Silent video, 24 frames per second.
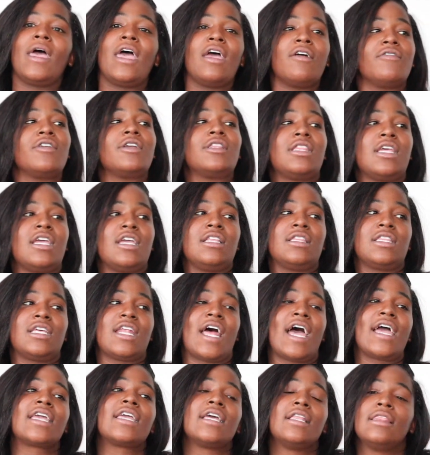everything that
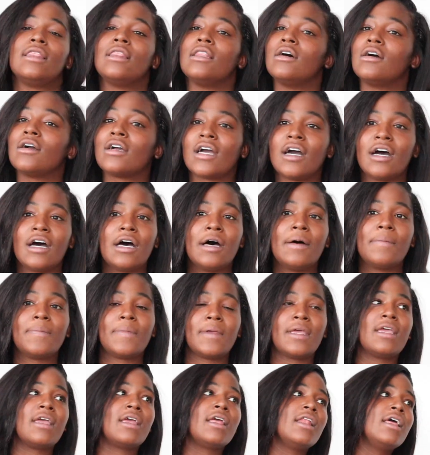I can look up and